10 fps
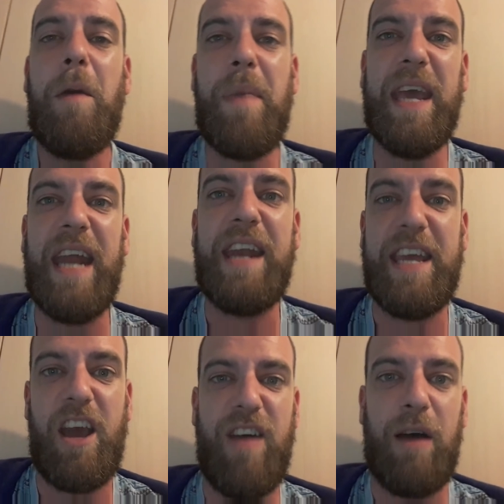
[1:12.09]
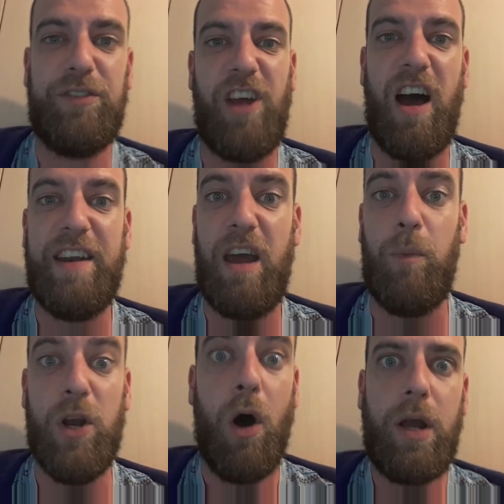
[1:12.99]
Me and Eddie are outside
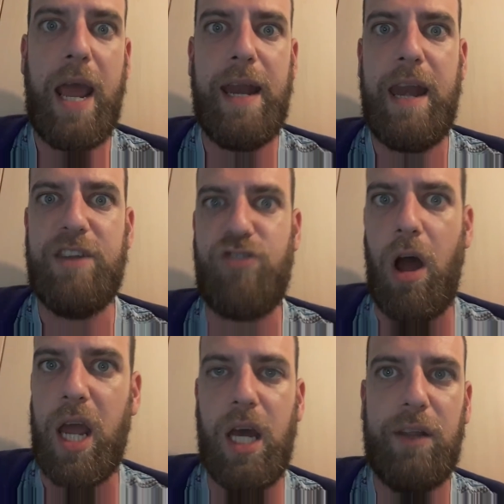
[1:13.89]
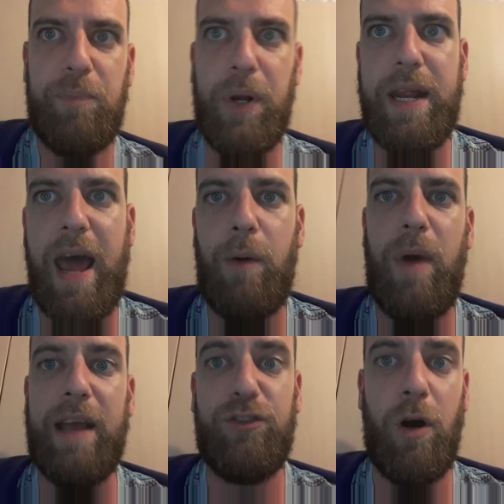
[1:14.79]
and we're not getting any drier, put it that way.